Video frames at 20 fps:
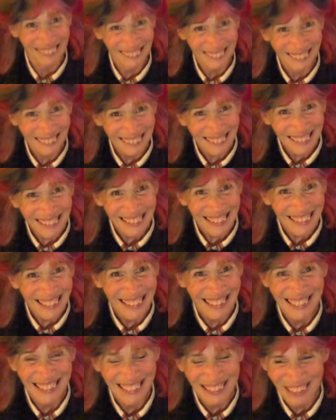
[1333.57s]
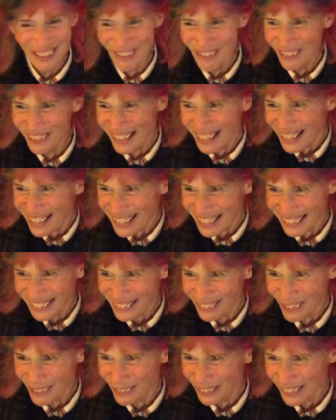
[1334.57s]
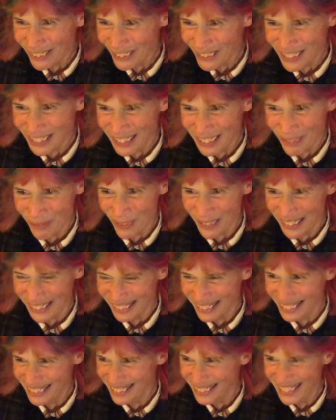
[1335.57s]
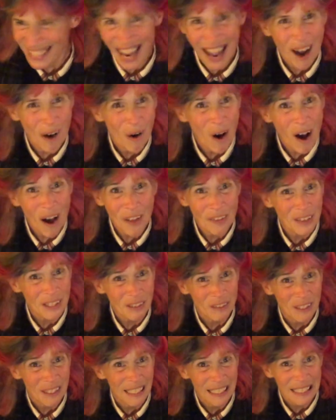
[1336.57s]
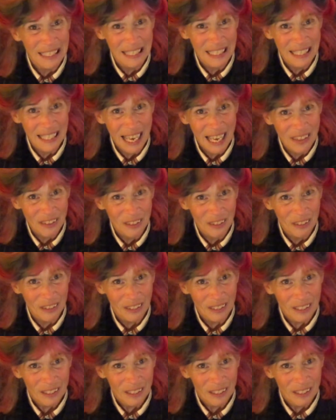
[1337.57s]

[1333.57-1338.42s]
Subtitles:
It's so interesting to me to see how all this knits together